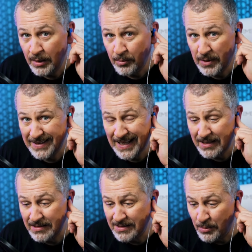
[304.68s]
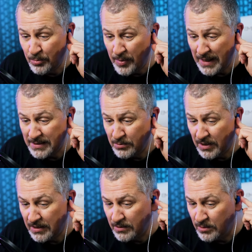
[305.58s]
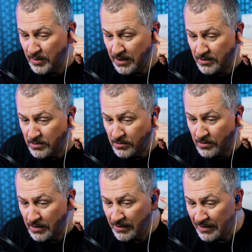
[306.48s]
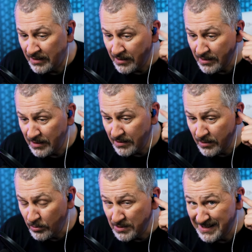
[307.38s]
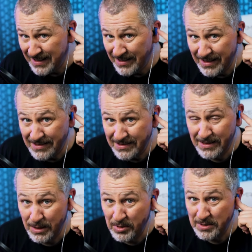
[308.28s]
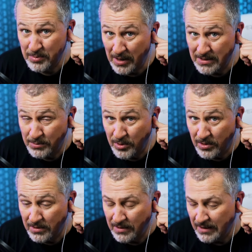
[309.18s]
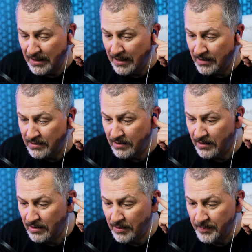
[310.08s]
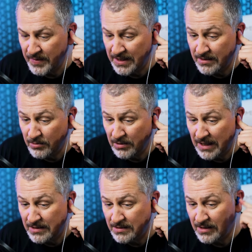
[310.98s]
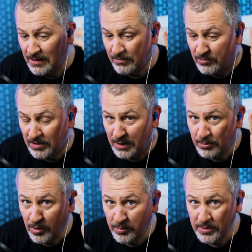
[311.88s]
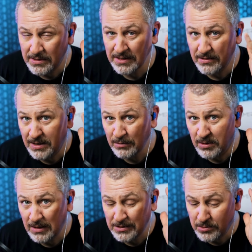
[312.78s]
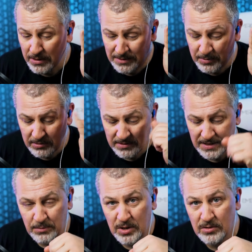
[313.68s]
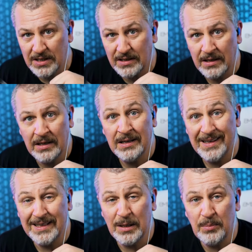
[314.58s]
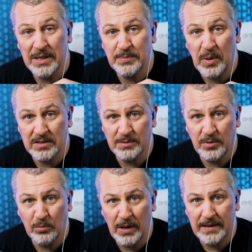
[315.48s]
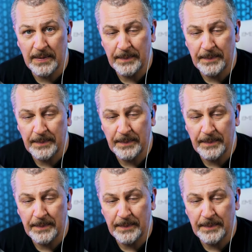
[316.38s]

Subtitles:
But that is the best way to make sure it goes in as deep as possible, and it creates that really proper seal that will let you experience the music in the best possible way.